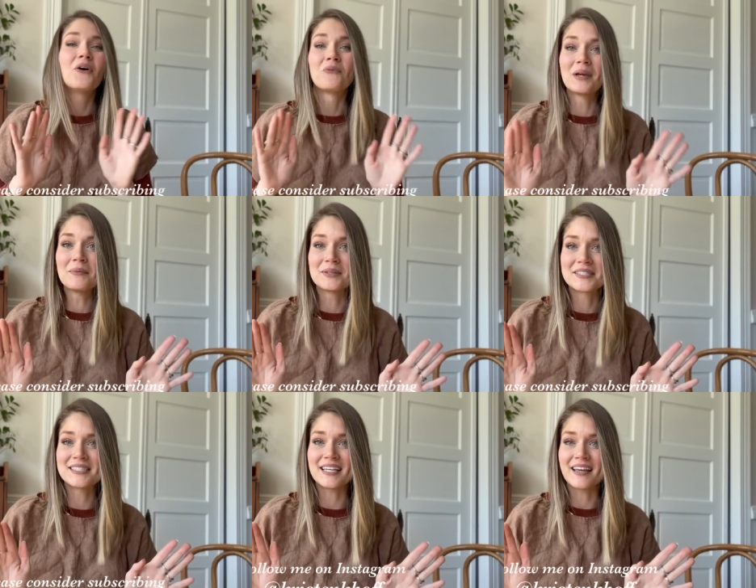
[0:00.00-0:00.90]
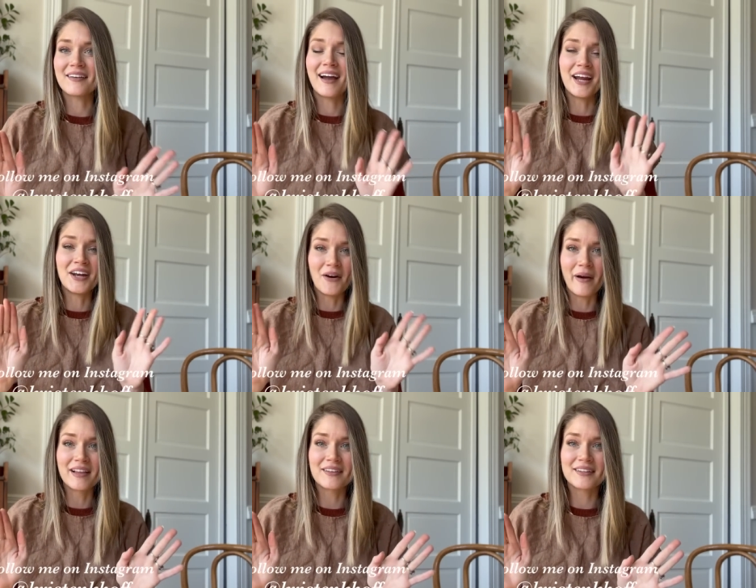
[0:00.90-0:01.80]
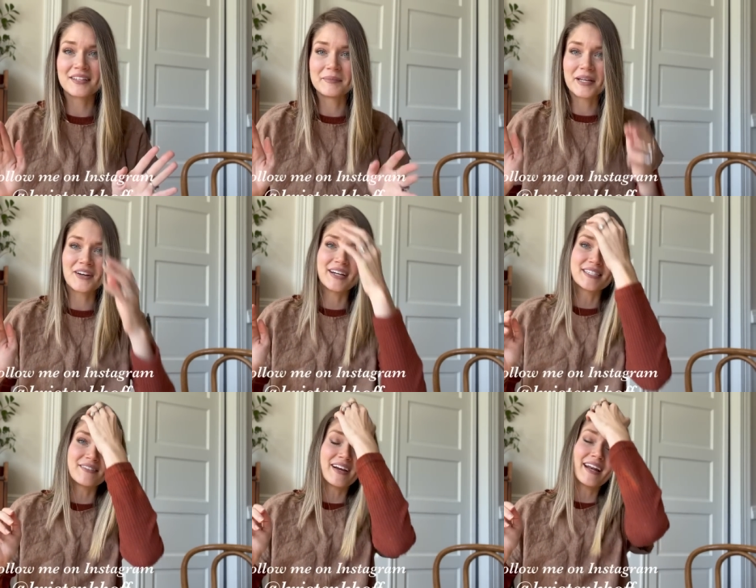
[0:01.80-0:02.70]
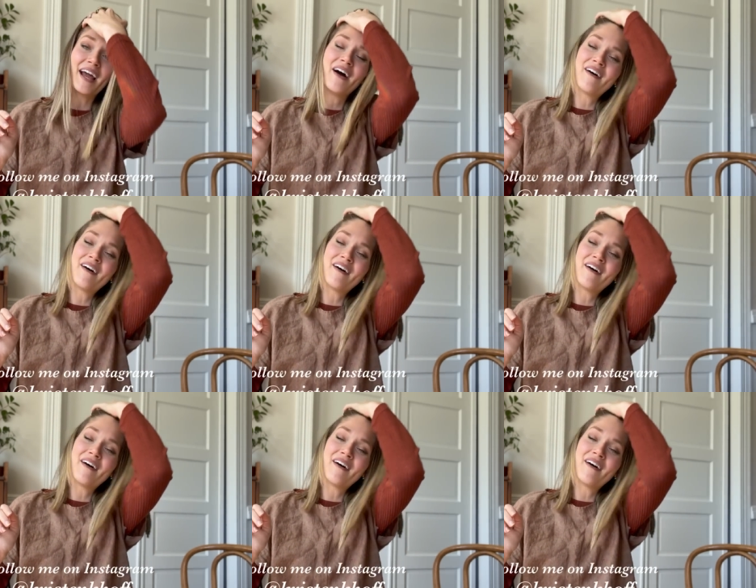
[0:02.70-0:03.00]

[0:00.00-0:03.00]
we will see. I know I look a little bit crazy right now.